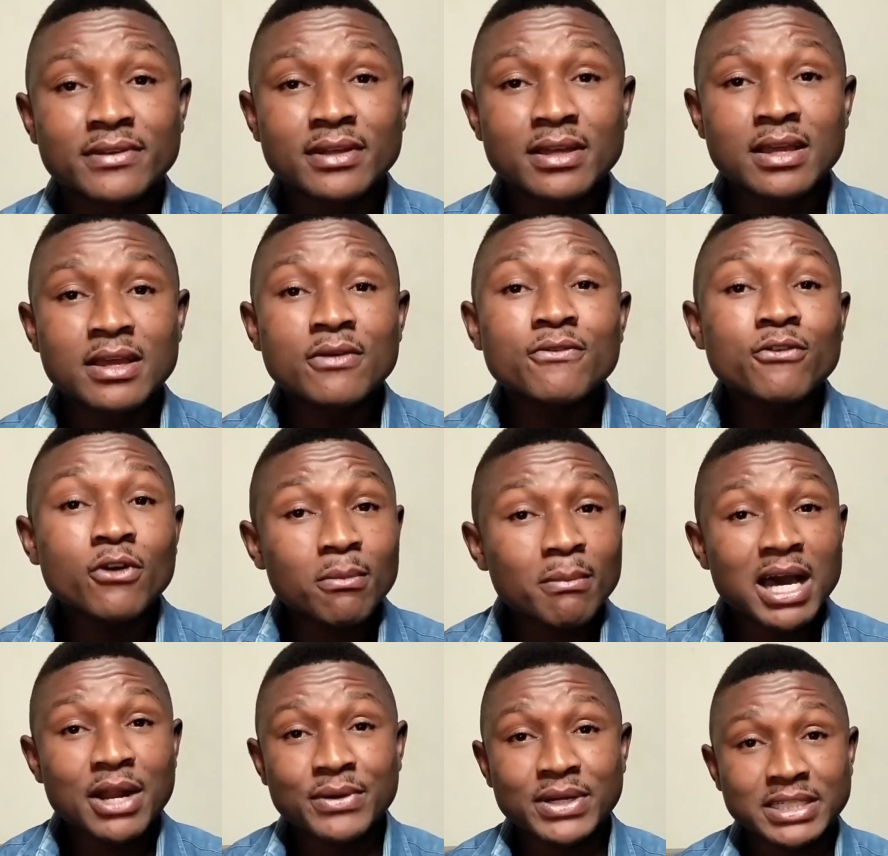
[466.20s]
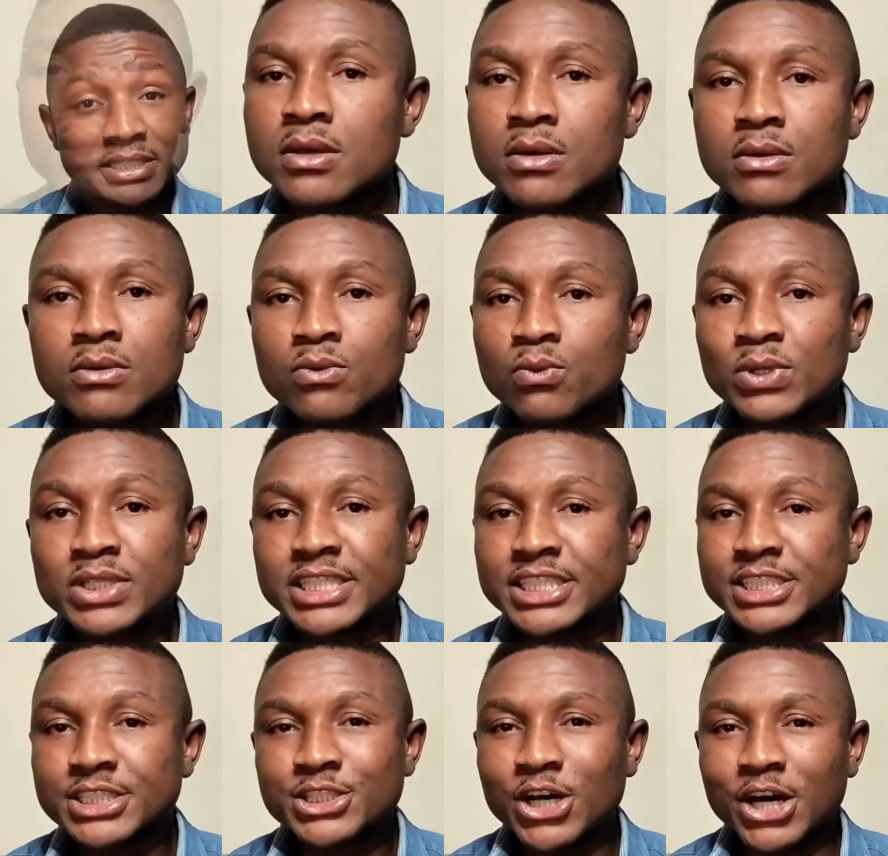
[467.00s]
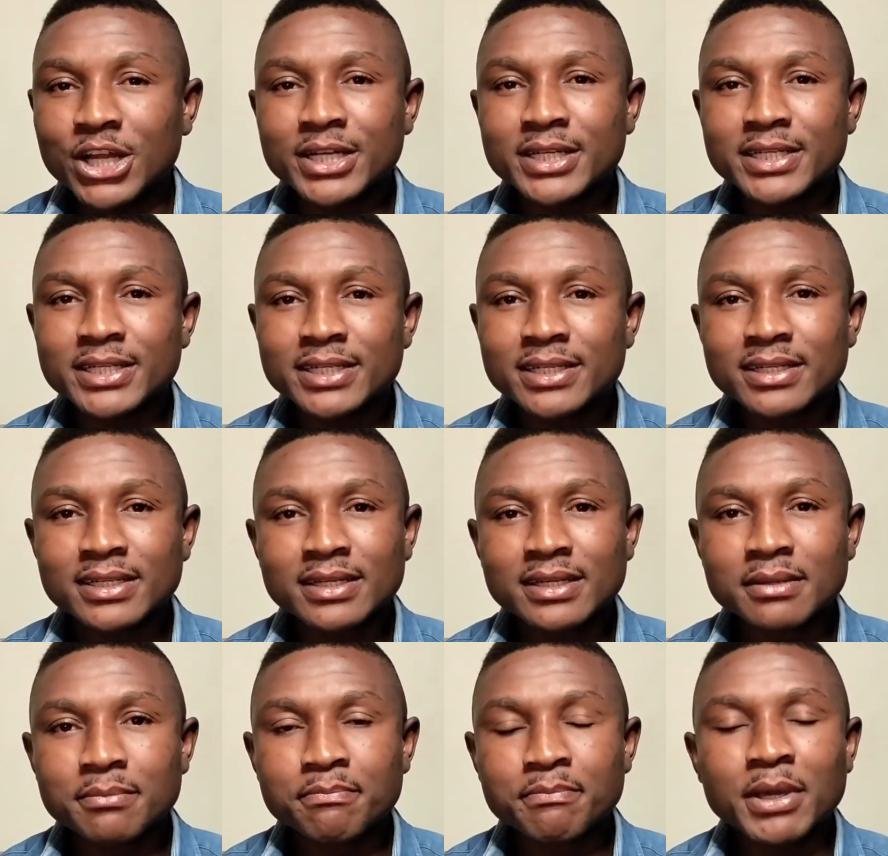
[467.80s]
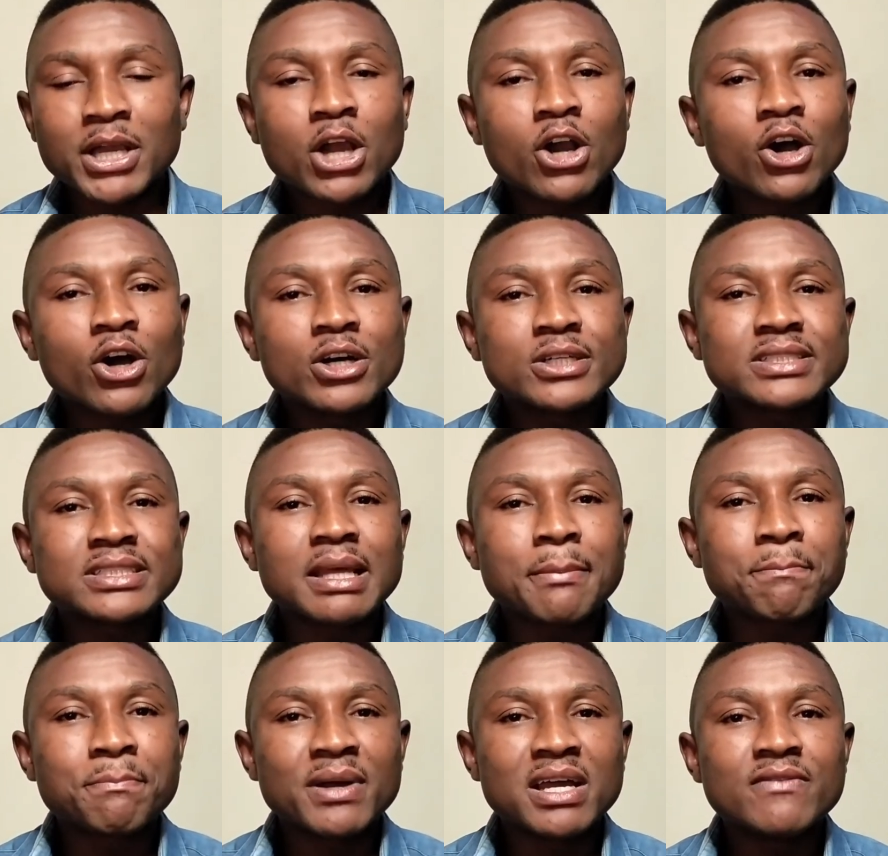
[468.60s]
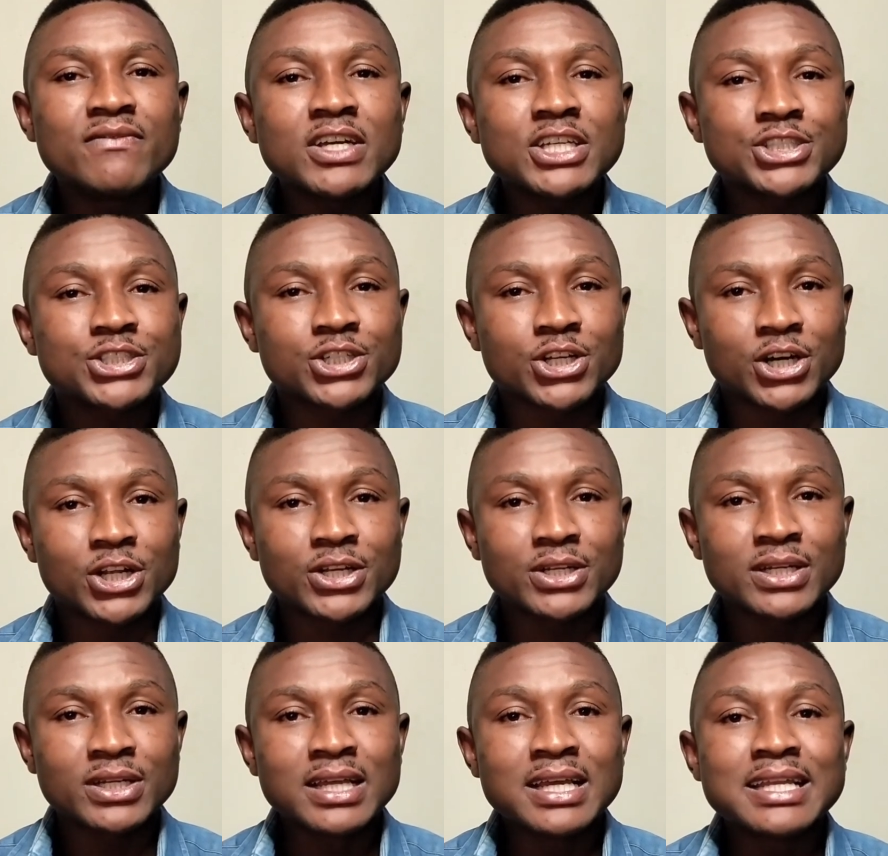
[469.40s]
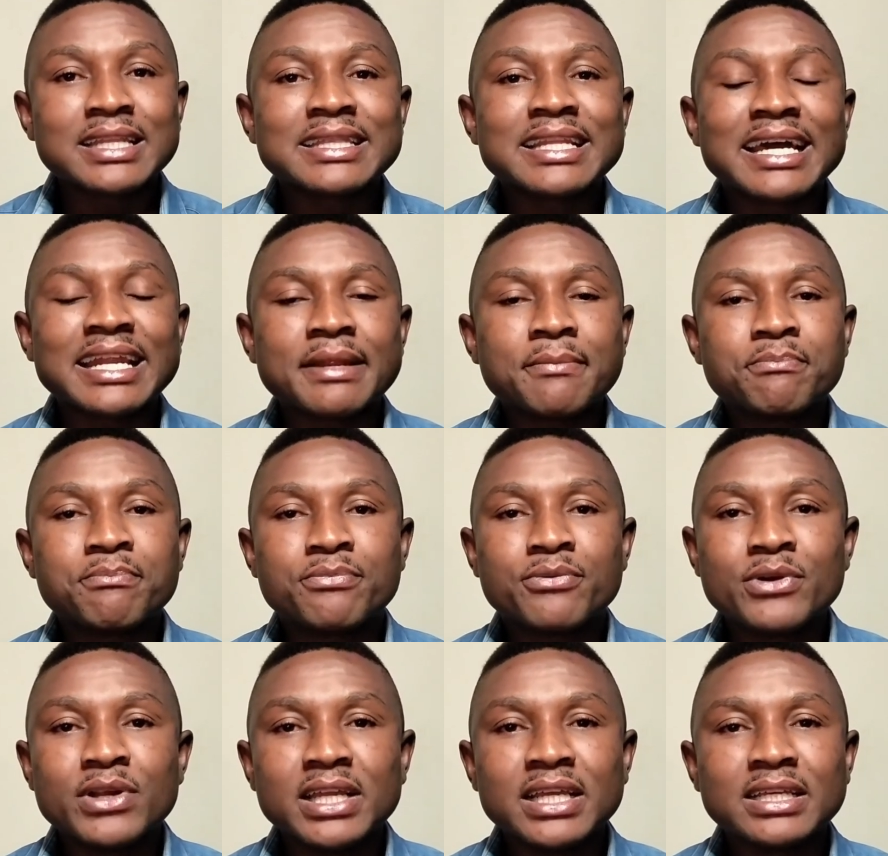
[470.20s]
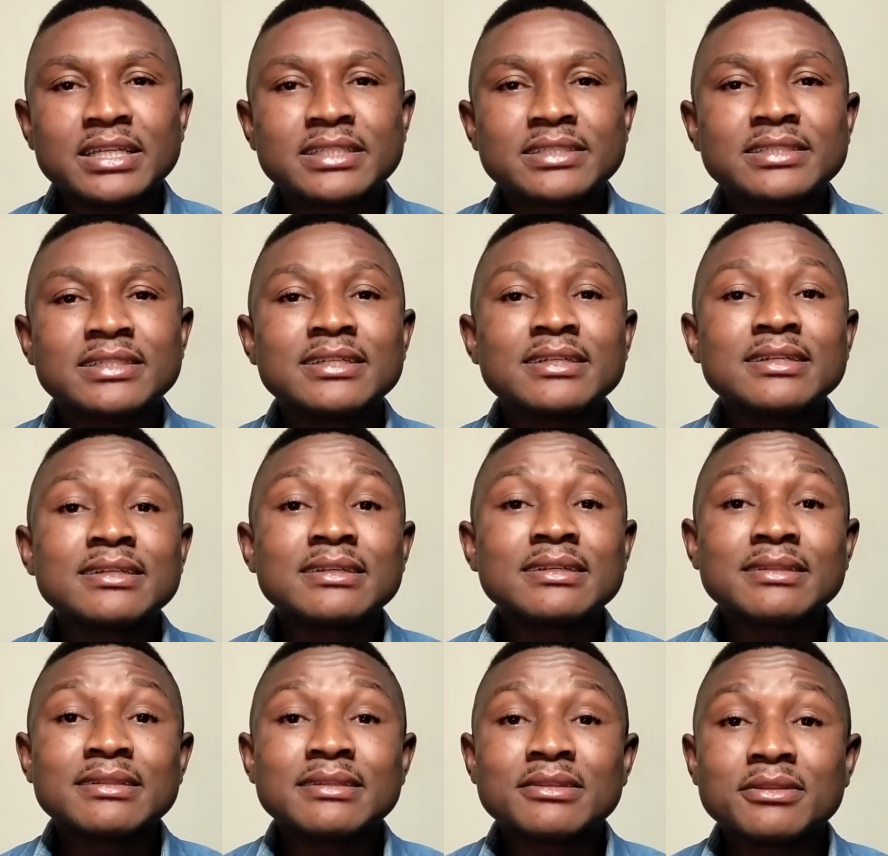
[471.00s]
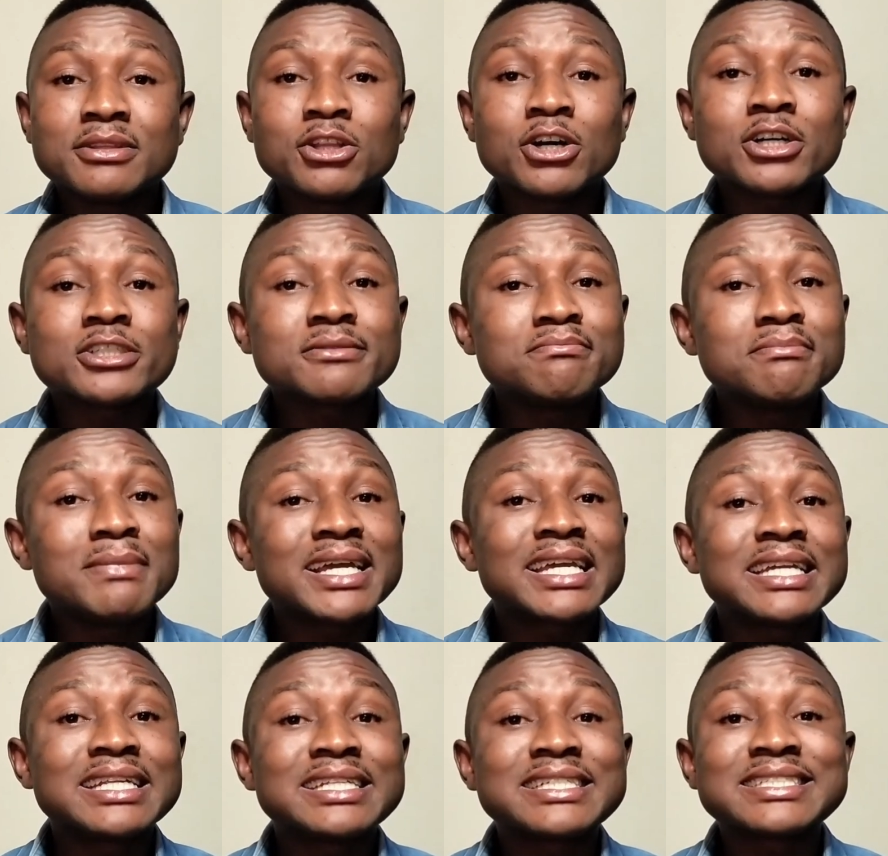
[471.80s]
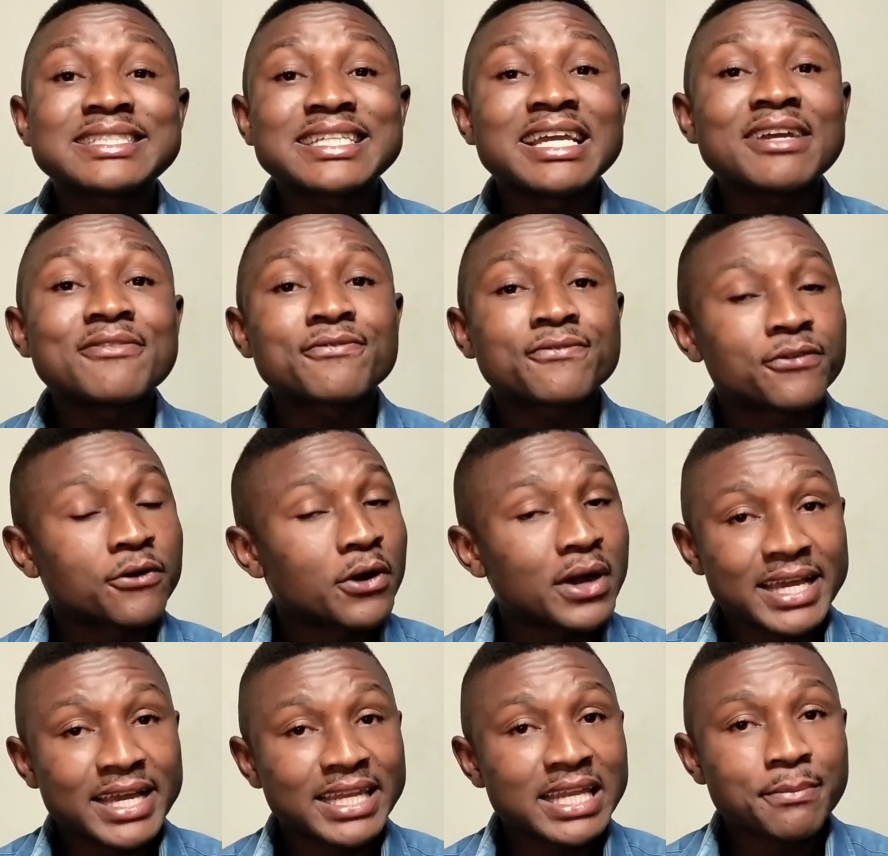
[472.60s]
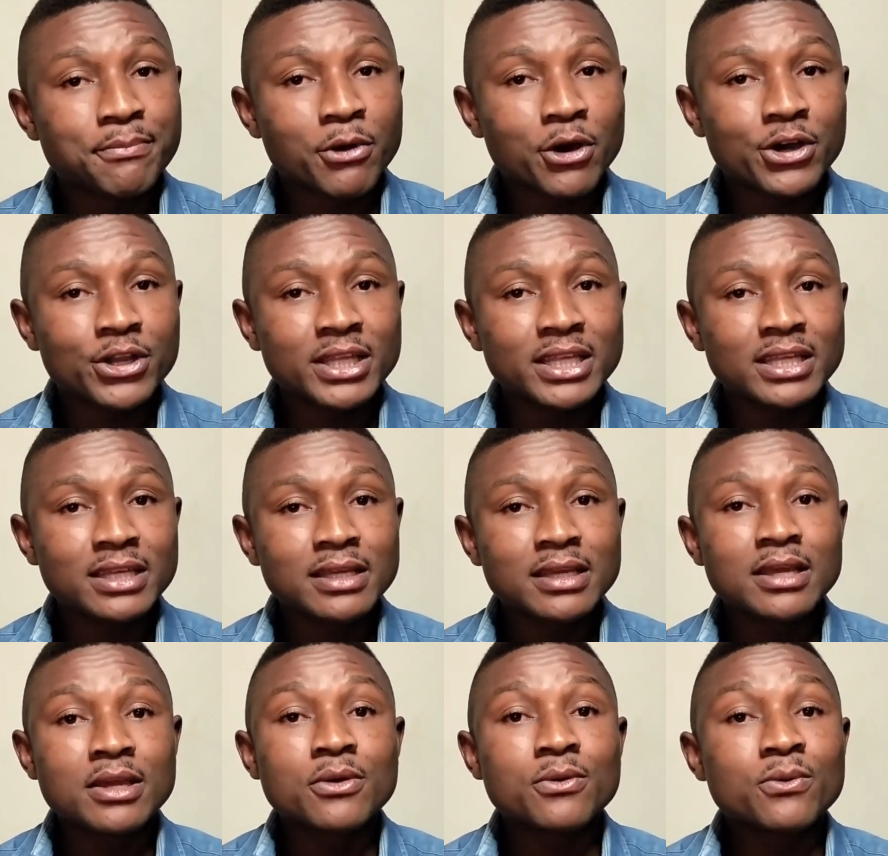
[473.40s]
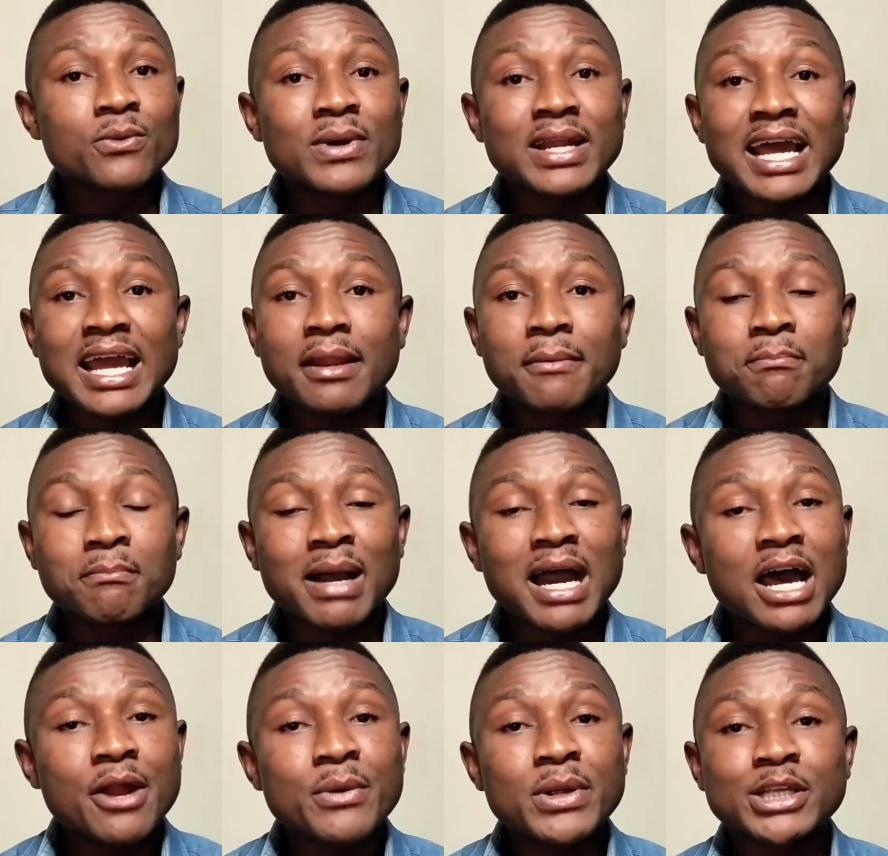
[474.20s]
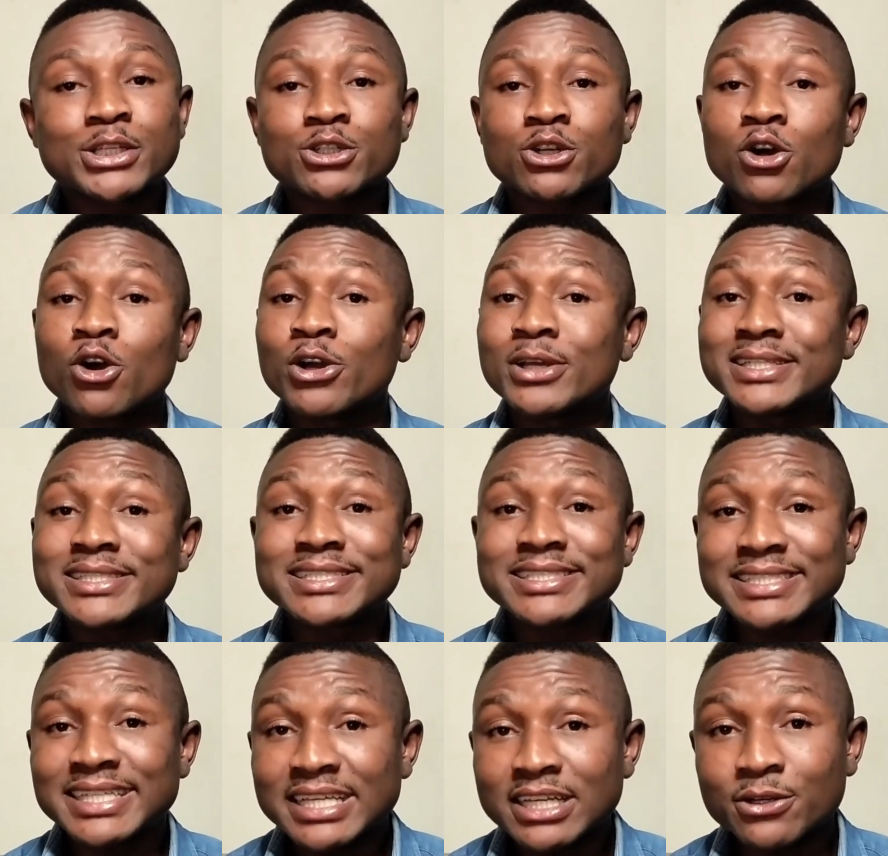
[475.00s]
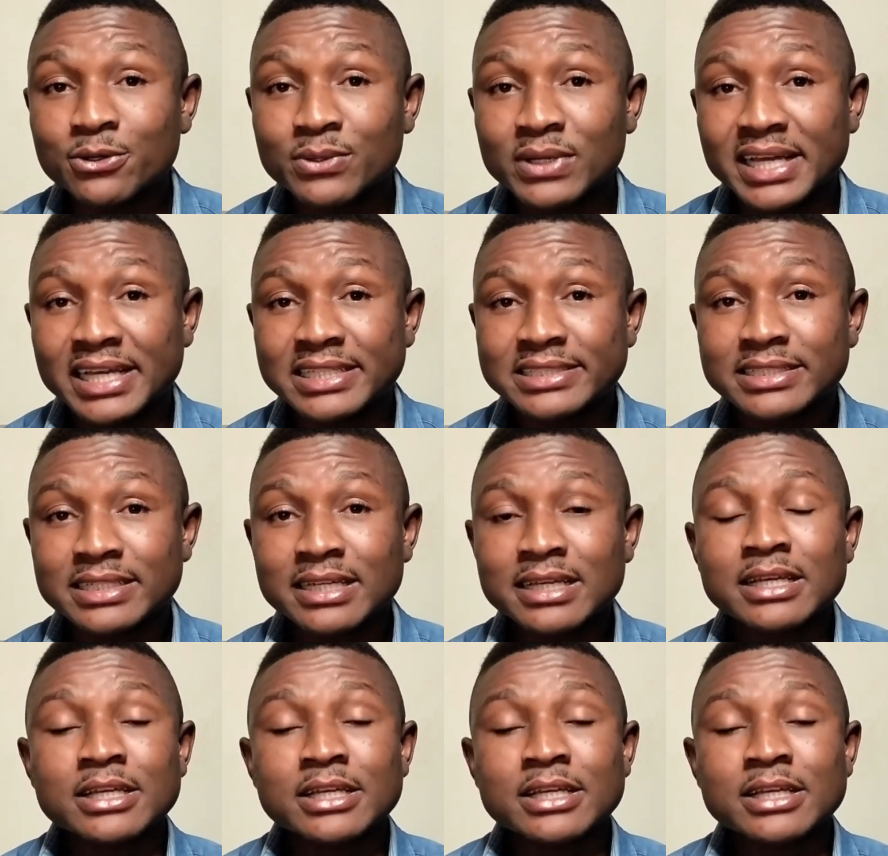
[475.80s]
for marriage, which is not. Because the perversion that it brings doesn't make it safe for anybody, whether in marriage or in singleness.